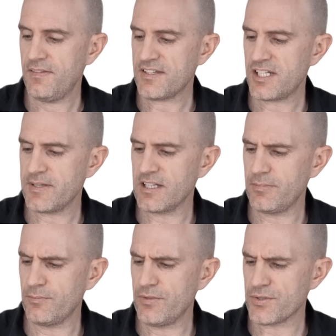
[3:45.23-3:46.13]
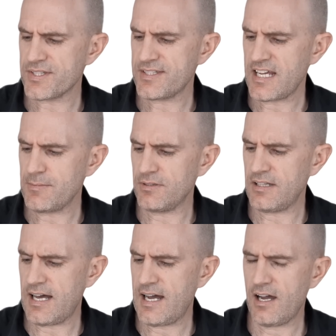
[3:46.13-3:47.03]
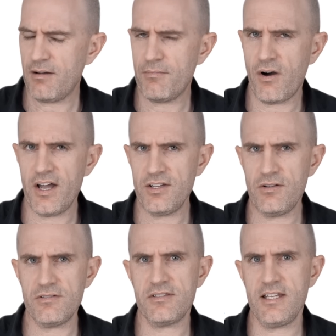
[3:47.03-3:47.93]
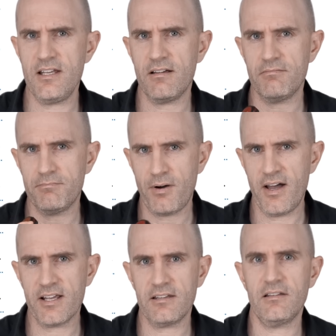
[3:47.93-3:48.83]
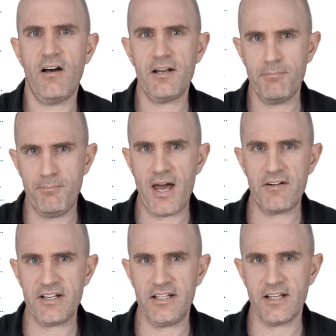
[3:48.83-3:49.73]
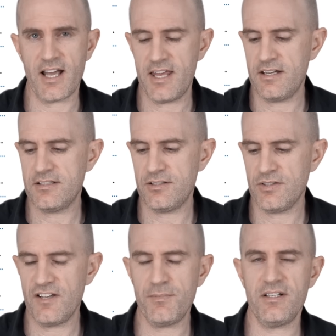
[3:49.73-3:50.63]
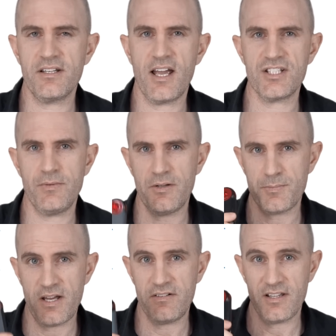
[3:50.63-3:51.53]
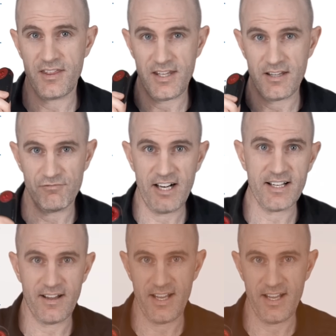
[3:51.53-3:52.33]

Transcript: that's gonna be a little bit more stable. I use the bike light battery indicator to give me an indication of how much battery the radar